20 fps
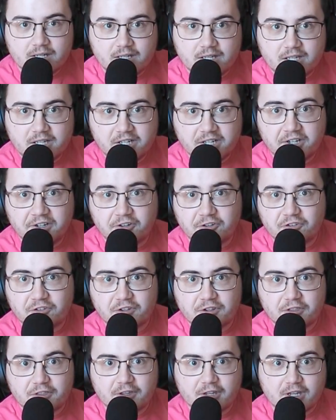And here's
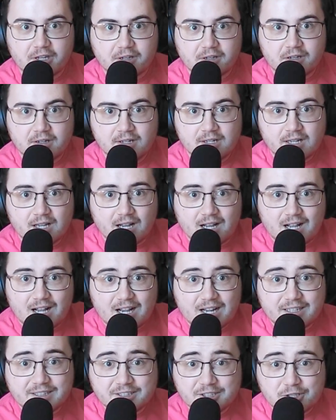the thing
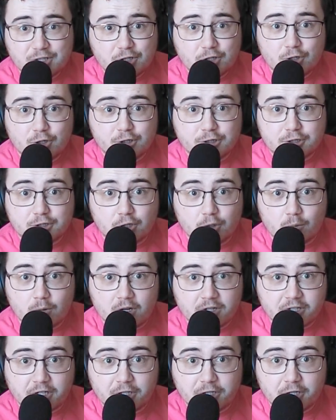I could go
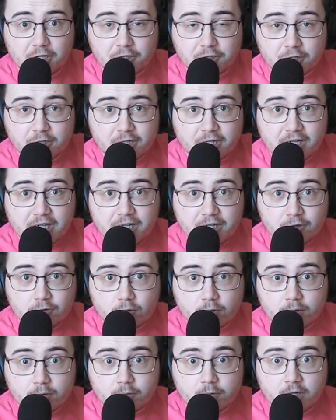on another
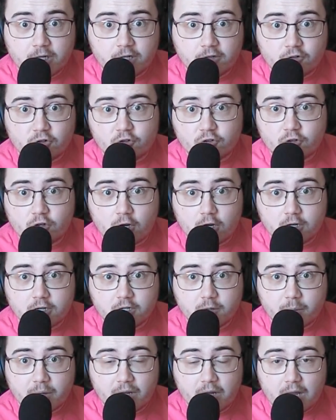angry rant talking
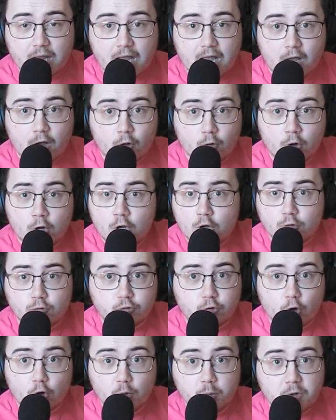about how
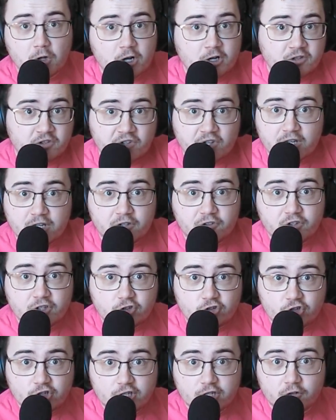Roblox anti
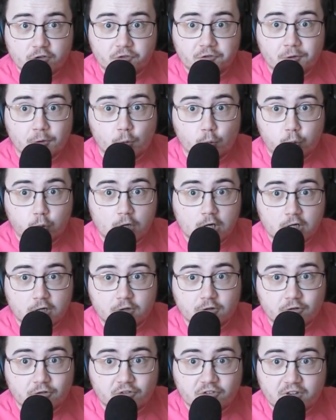cheat is the
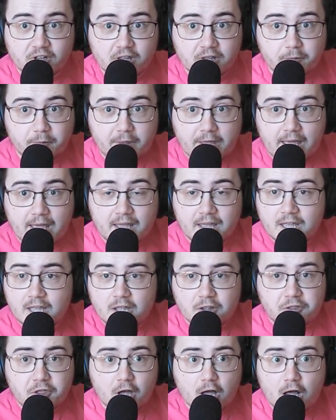worst and that
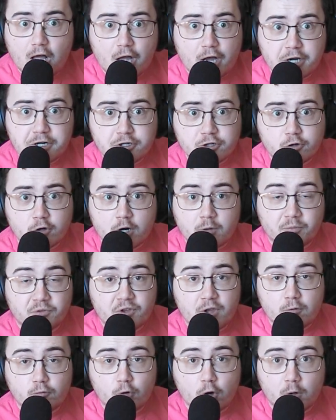the higher ups
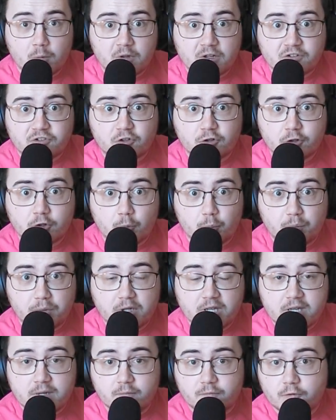at Roblox are to
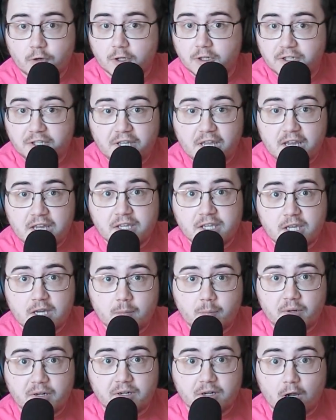blame for
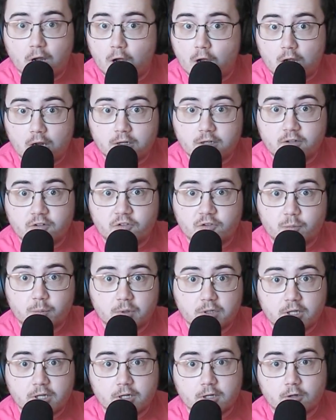gatekeeping honest
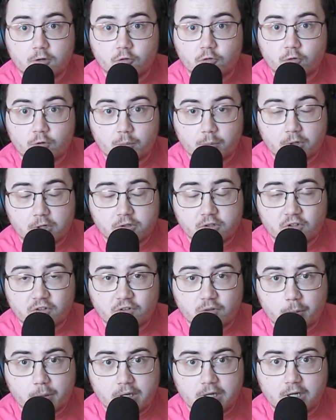players from
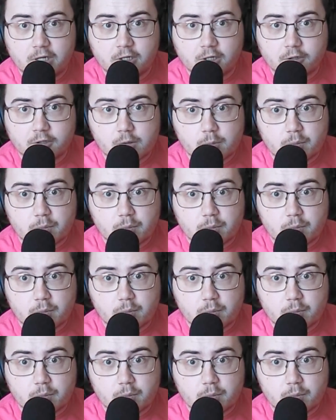participating on their